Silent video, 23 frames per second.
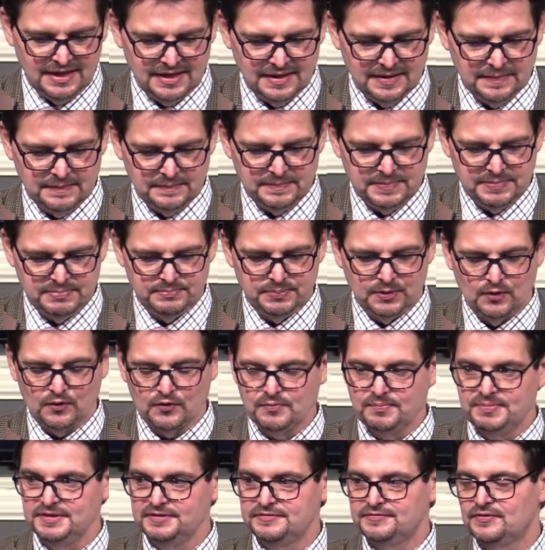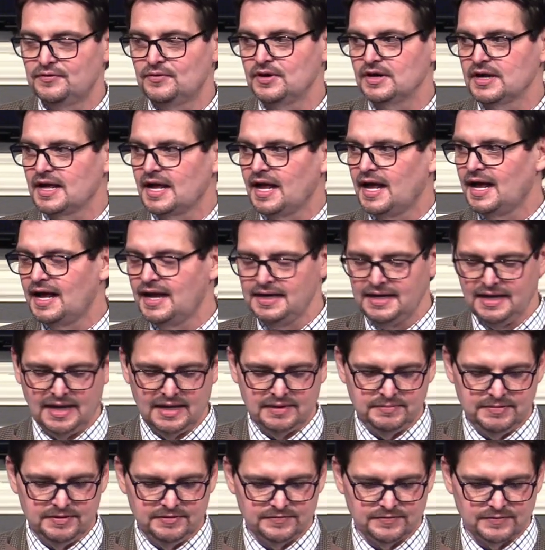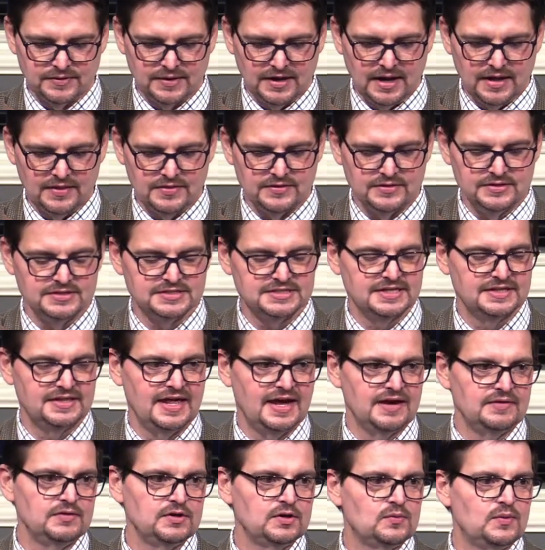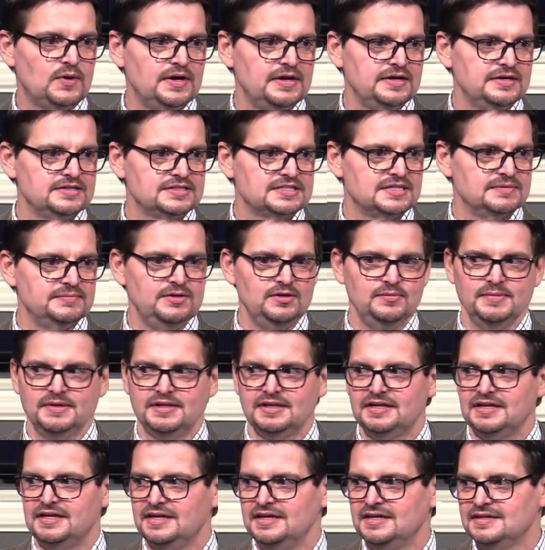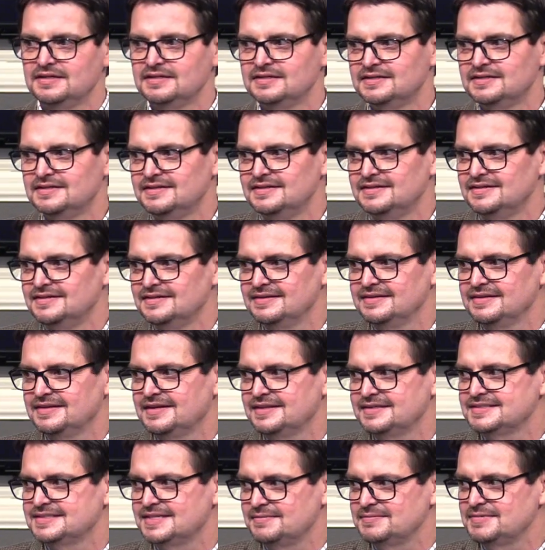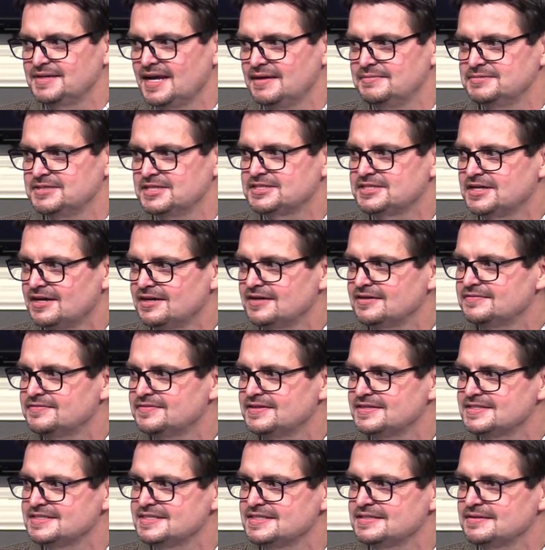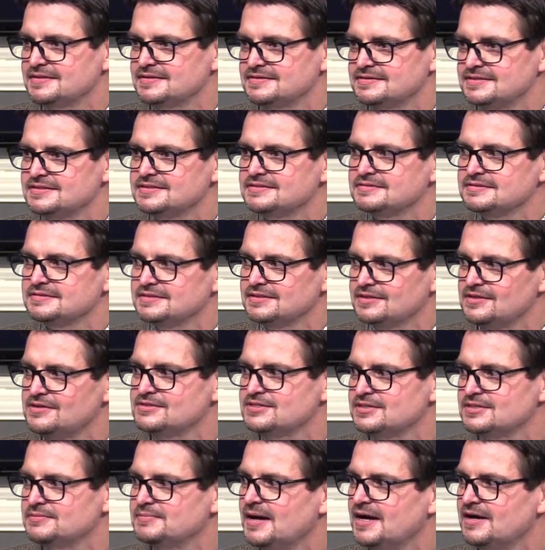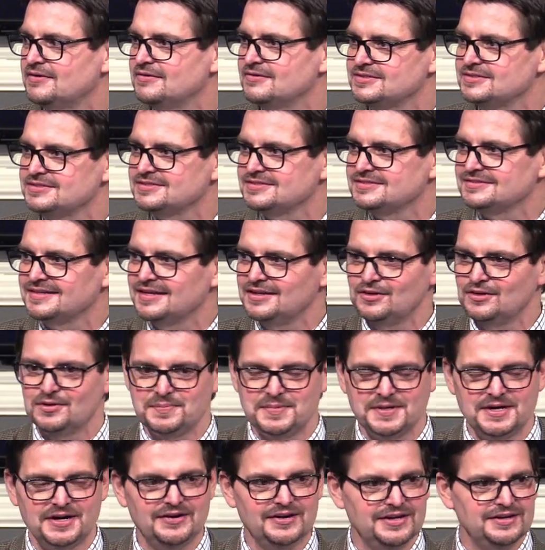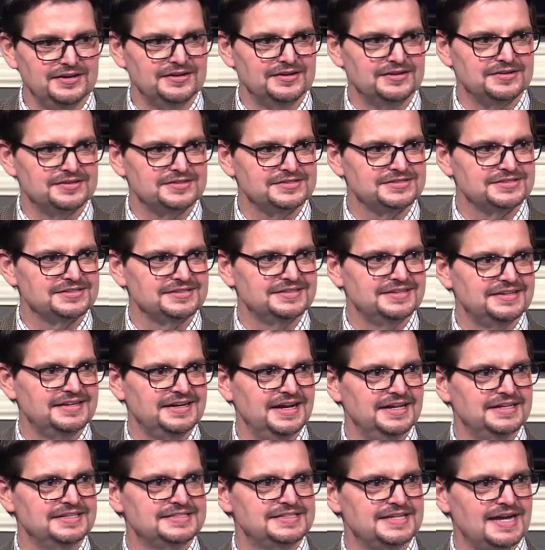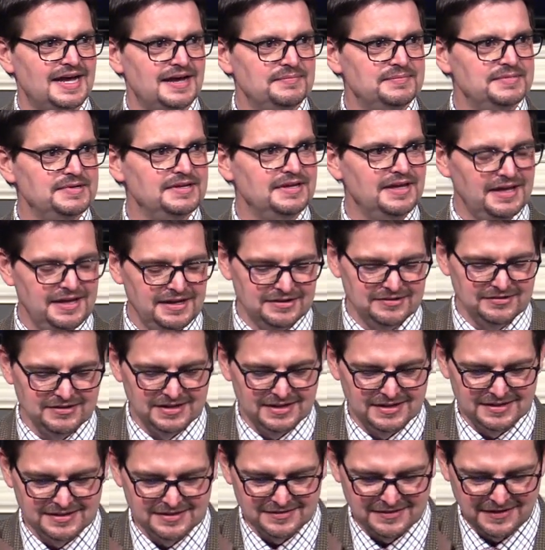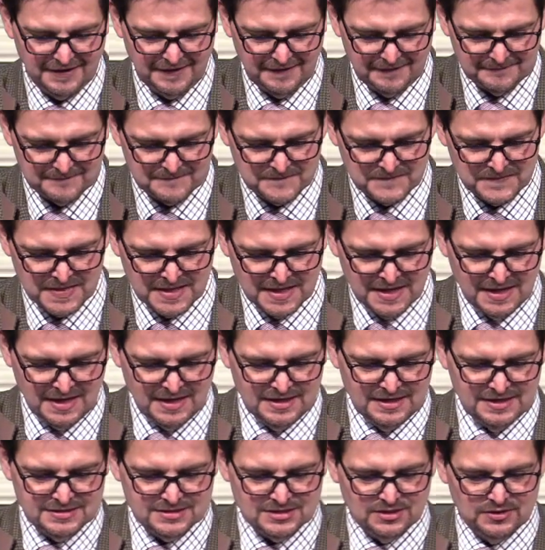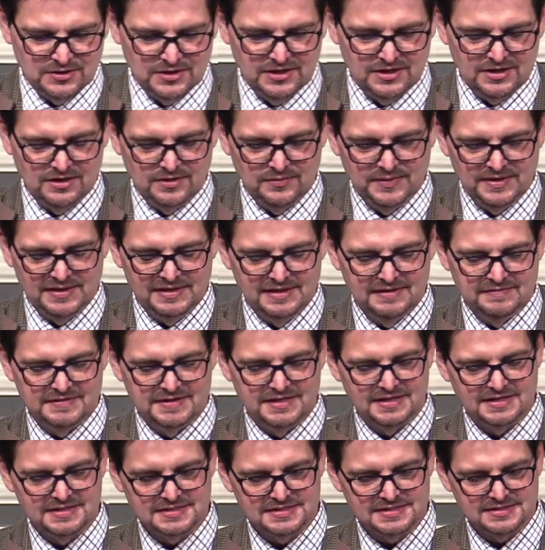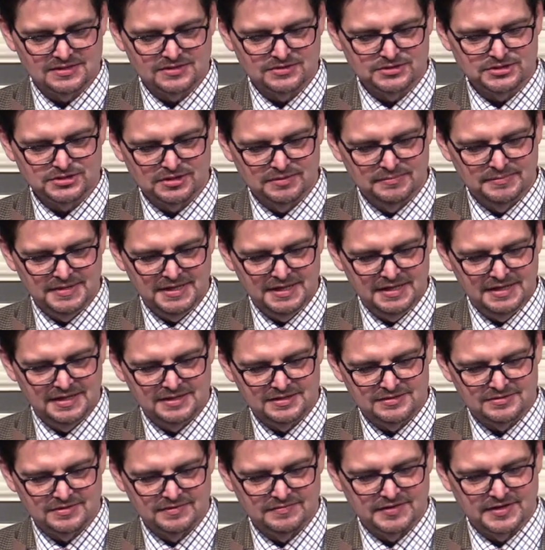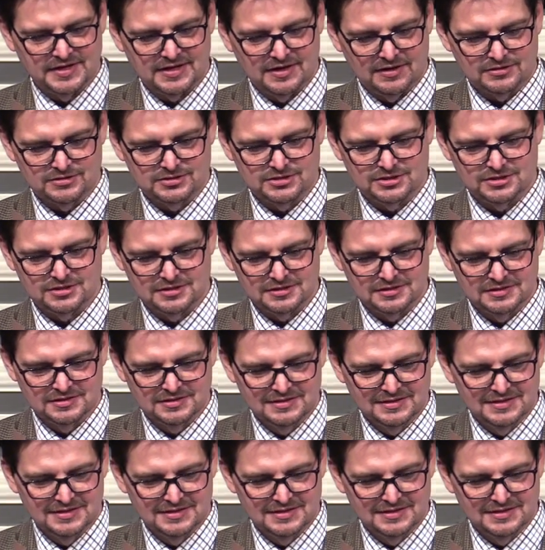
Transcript: um, both before God and before others, and that requires some humility. Because sometimes it's hard for us to just close our mouths and open our ears and stop being angry, right? So, you know, we live in a social media driven culture.